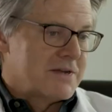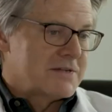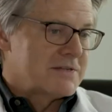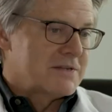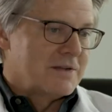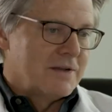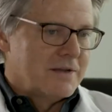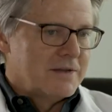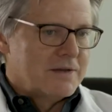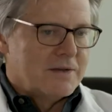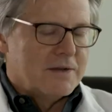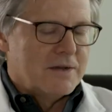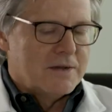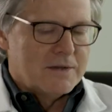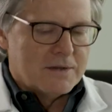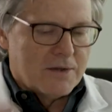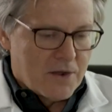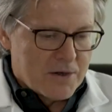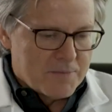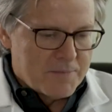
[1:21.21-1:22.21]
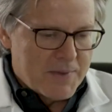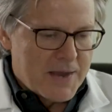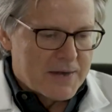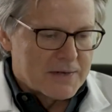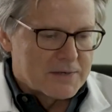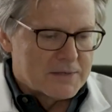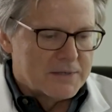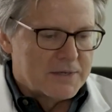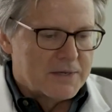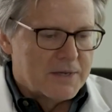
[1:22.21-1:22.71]
isolate uh,
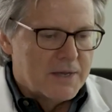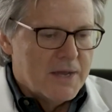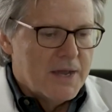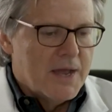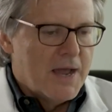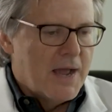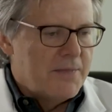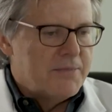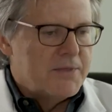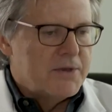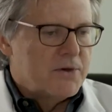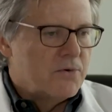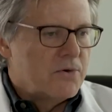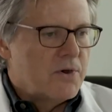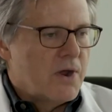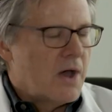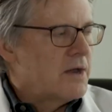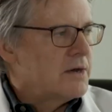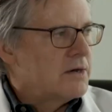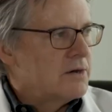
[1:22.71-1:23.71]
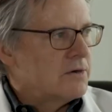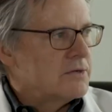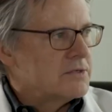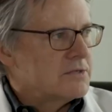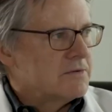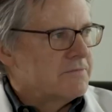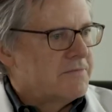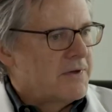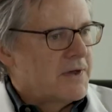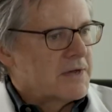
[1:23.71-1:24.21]
automatically, and then you're not nearly
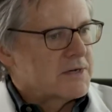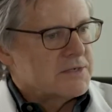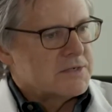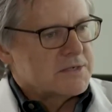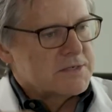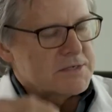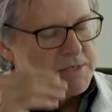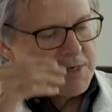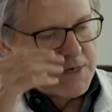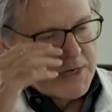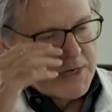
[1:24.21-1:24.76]
as infectious.